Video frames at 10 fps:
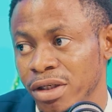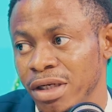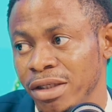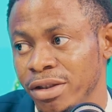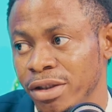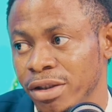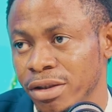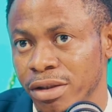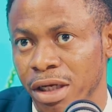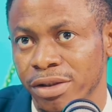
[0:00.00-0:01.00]
That's
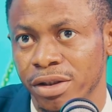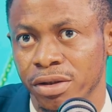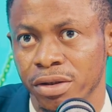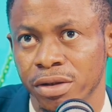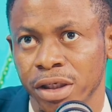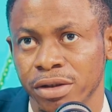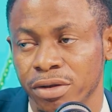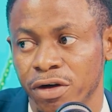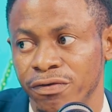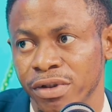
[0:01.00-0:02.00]
the Rent
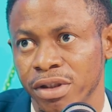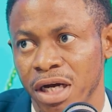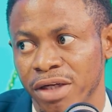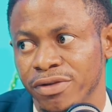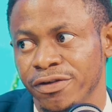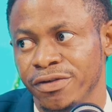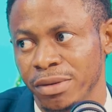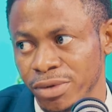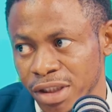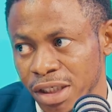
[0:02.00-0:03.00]
Recovery Act of
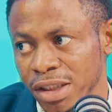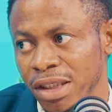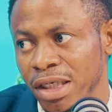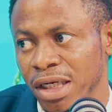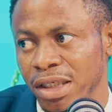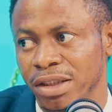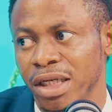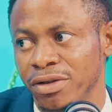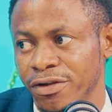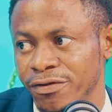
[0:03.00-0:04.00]
Abuja and that of